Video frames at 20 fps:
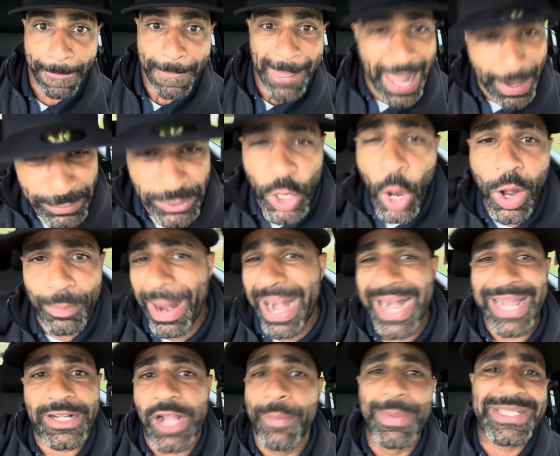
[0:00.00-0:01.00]
It was Kobe
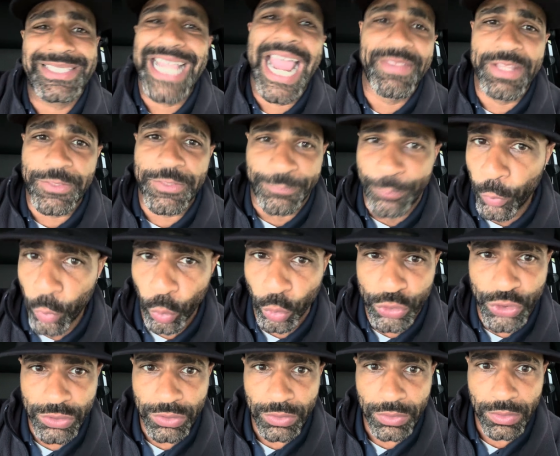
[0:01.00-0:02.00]
Bryant come and save these fools.